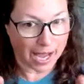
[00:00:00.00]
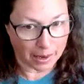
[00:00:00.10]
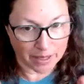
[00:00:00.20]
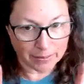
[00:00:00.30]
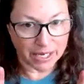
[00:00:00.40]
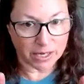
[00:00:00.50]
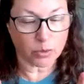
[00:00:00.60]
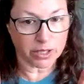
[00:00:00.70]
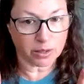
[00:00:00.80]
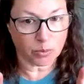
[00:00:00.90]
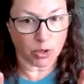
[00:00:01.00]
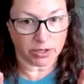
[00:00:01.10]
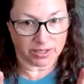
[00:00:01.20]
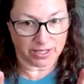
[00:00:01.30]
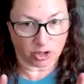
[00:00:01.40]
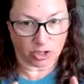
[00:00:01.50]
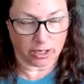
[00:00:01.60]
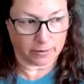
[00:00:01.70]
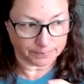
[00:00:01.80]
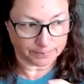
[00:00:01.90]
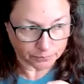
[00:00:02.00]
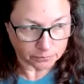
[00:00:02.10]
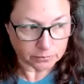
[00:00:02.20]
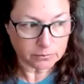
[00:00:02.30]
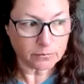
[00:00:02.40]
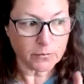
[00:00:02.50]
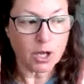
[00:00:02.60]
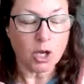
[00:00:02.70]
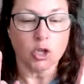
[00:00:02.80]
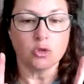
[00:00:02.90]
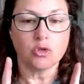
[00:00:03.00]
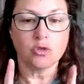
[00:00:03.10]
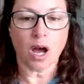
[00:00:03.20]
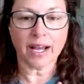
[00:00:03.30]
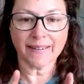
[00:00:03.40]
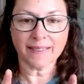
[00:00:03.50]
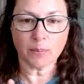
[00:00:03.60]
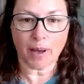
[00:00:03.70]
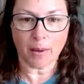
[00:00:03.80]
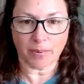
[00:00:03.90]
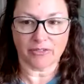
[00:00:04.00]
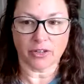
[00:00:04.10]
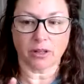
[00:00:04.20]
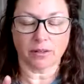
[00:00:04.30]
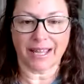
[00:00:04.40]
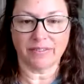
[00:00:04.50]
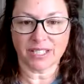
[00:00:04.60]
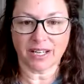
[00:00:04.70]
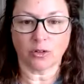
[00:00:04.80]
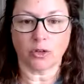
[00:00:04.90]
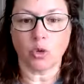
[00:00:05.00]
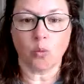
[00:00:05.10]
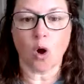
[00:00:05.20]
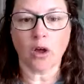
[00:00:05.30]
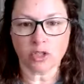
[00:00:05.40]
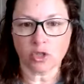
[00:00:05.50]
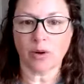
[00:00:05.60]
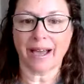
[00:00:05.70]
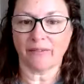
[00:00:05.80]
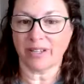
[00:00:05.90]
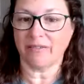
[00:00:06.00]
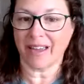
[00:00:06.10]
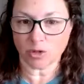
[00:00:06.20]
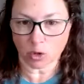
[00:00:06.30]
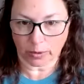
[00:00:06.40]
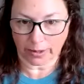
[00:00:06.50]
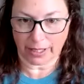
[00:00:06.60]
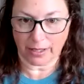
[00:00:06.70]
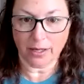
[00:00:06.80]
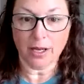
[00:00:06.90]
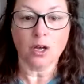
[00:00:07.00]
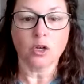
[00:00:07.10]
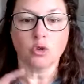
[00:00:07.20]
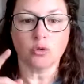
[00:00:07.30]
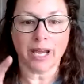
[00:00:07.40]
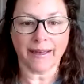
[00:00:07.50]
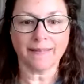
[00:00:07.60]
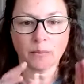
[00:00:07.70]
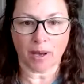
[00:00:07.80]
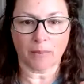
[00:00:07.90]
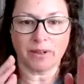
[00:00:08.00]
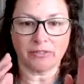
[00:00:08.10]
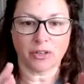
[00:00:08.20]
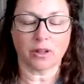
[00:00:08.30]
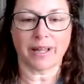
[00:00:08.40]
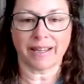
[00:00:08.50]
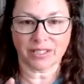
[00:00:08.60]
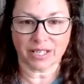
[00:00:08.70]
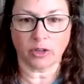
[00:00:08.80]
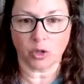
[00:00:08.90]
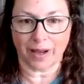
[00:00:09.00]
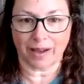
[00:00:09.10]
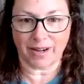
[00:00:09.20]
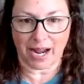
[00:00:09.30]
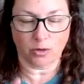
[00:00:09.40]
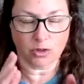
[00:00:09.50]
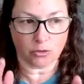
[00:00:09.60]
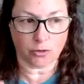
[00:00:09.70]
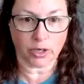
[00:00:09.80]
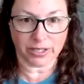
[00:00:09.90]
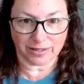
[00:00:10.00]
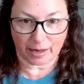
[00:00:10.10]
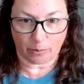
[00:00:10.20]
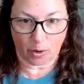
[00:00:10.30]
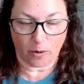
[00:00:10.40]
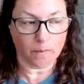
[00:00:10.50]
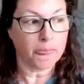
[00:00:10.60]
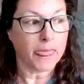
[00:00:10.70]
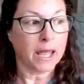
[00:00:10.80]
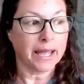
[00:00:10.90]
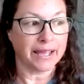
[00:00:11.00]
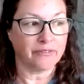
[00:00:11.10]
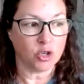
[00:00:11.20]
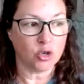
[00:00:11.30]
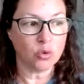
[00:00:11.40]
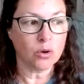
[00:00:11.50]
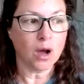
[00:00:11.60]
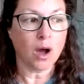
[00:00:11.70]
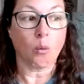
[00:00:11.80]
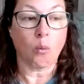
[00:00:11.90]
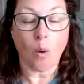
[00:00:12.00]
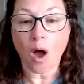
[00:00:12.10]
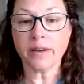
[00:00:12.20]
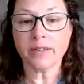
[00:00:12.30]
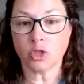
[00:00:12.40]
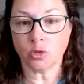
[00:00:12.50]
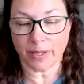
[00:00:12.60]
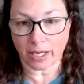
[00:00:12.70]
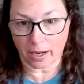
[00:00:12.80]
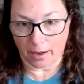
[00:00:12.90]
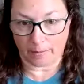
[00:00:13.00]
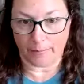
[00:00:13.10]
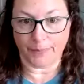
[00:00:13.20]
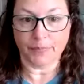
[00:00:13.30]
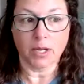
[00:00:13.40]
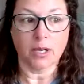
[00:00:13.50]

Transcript: I'm going to make a really important distinction here. You do not get the puppy for the lifestyle you want to have eventually. You get the puppy for the lifestyle you have now. So, for example, if you want to become